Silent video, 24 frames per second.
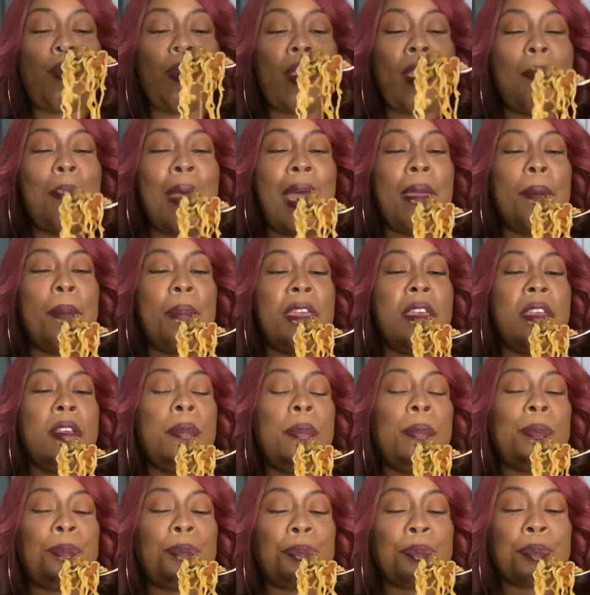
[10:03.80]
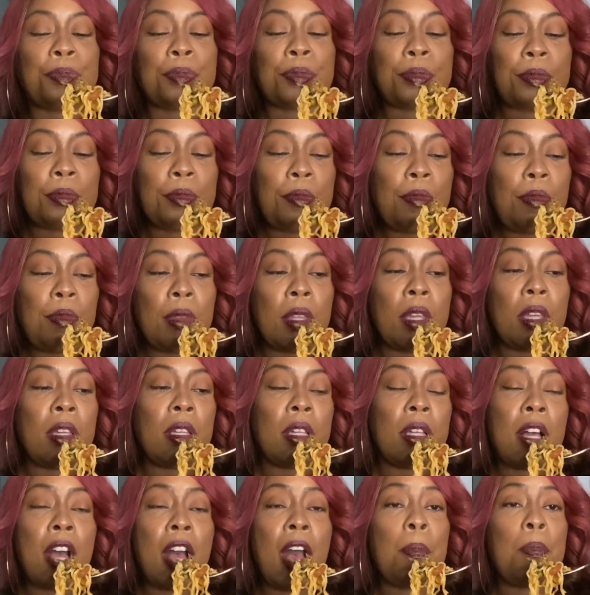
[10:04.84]
might be
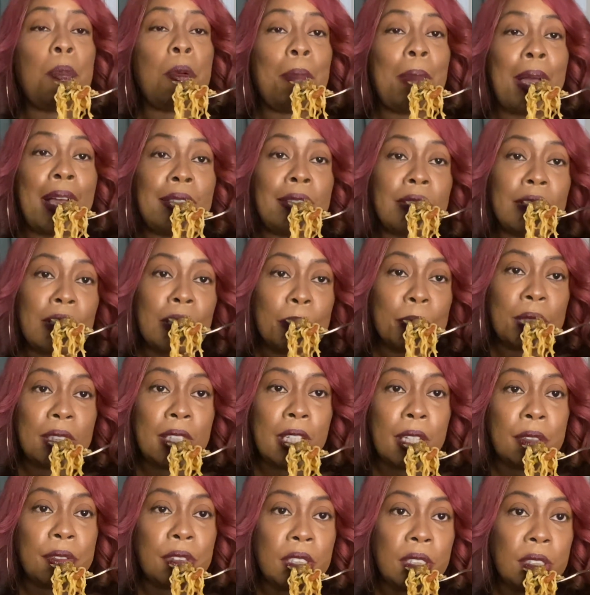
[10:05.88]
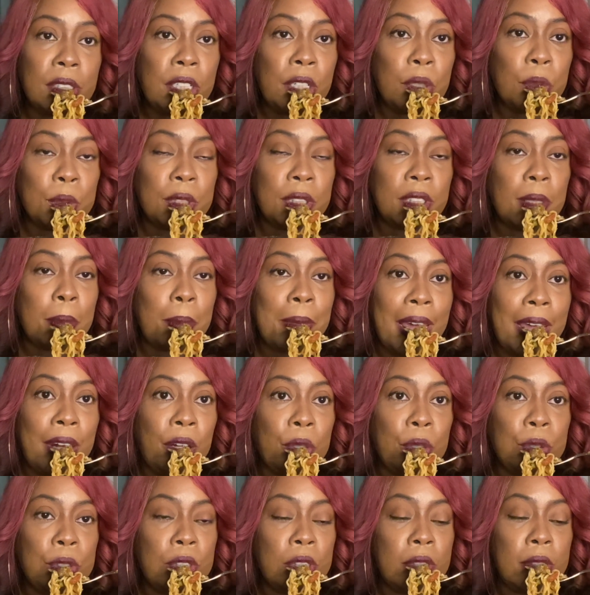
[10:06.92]
compromising themselves to deal with somebody
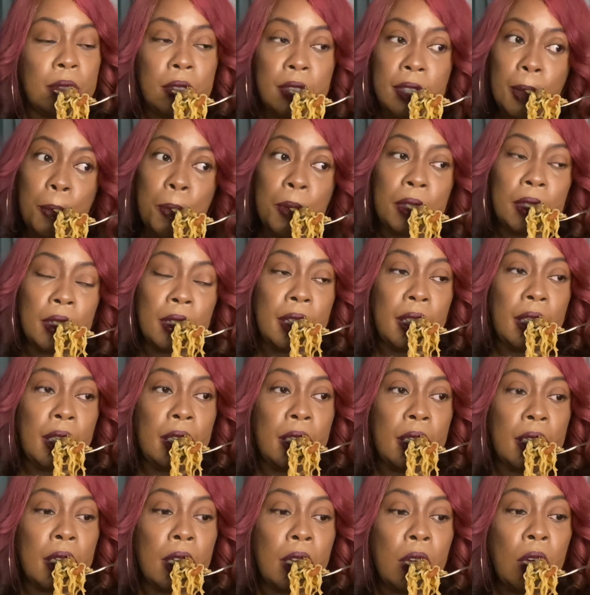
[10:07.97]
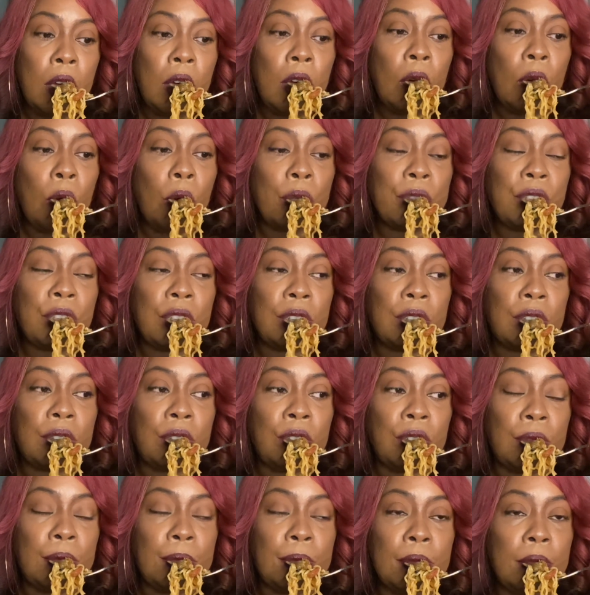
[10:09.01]
who's typically or just
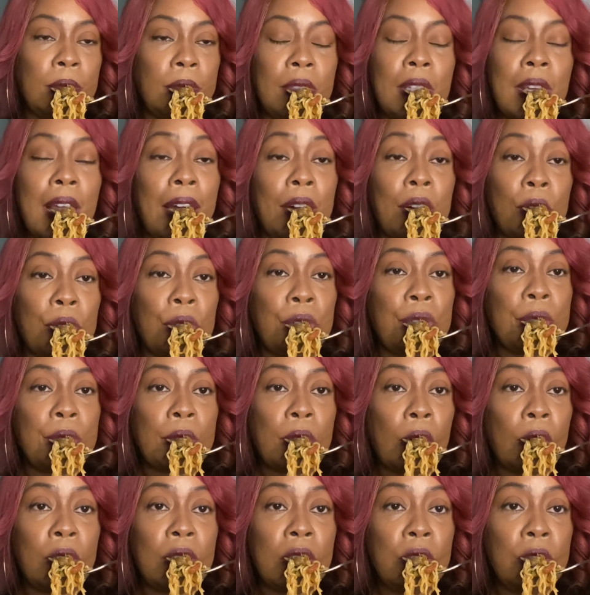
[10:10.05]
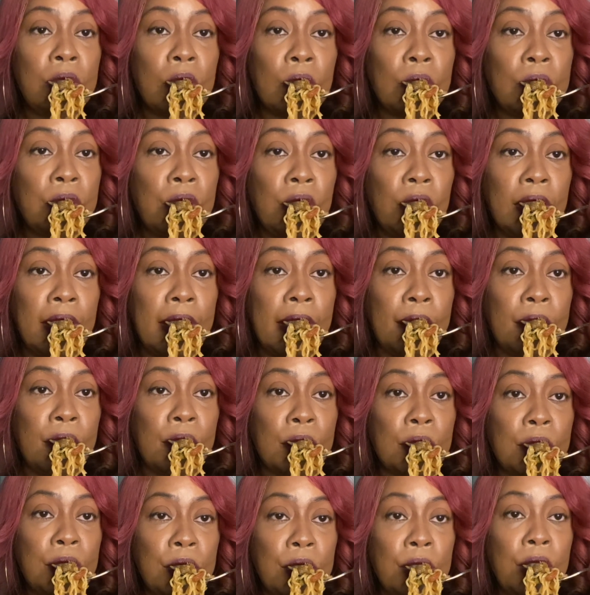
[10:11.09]
not on your level,
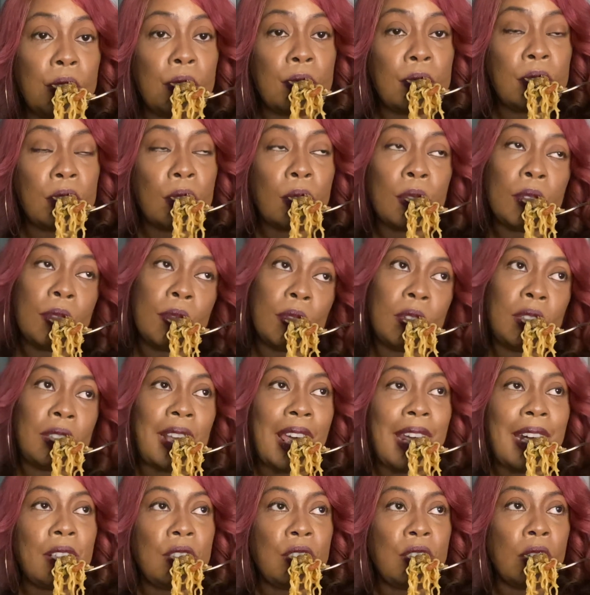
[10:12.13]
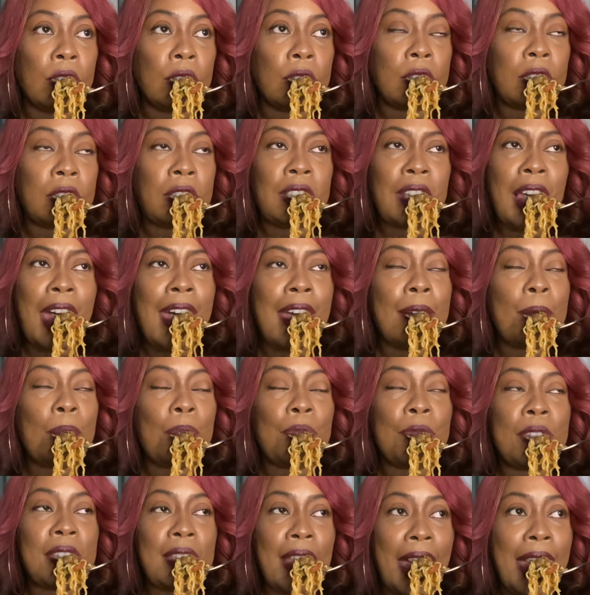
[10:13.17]
you know. So
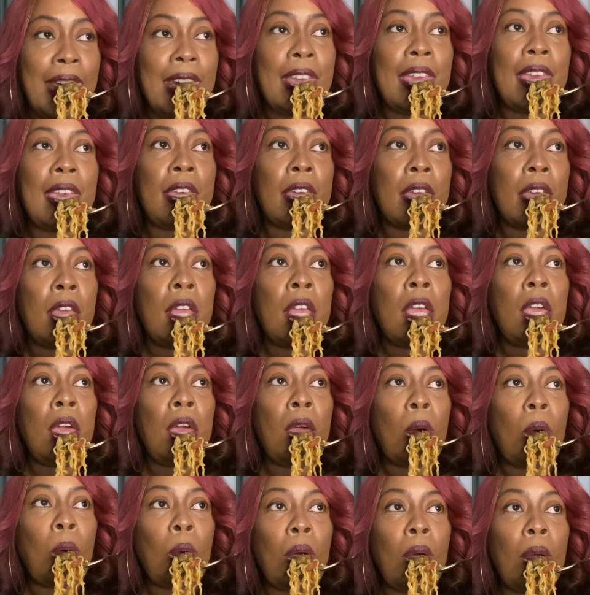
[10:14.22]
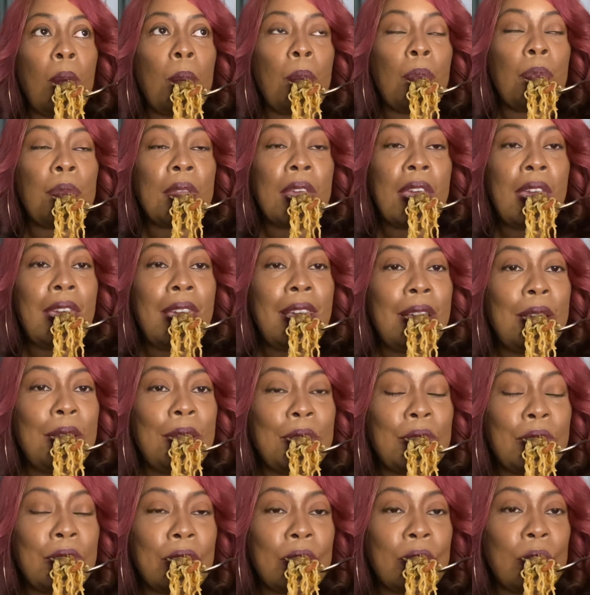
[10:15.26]
Zaddy, he
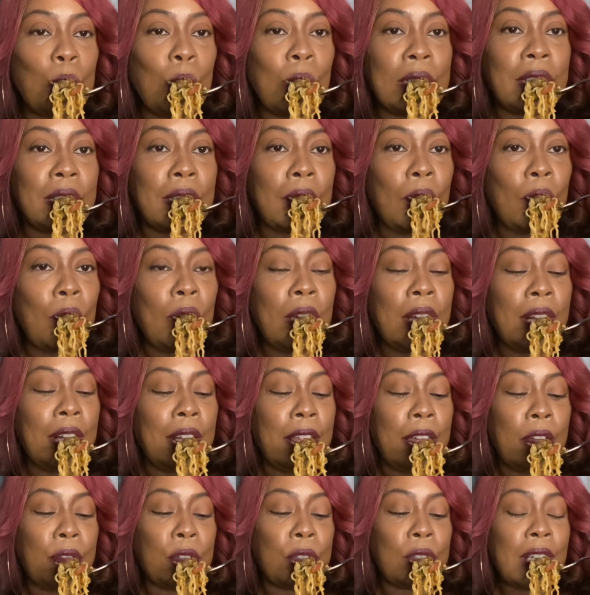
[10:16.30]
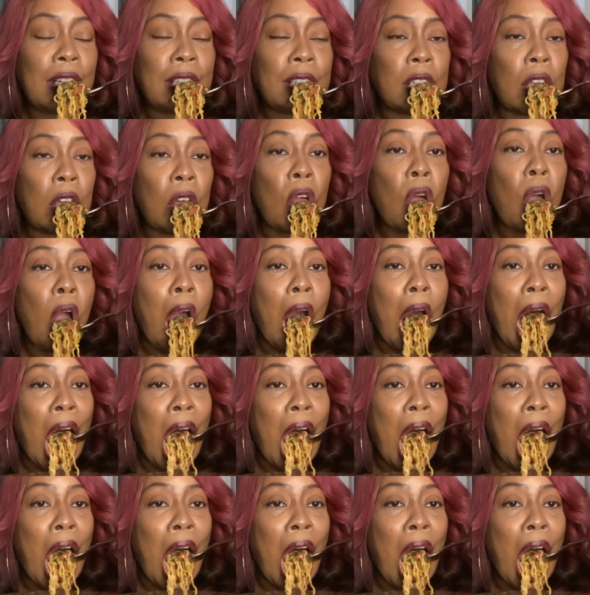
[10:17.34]
just wasn't on her level. That's all.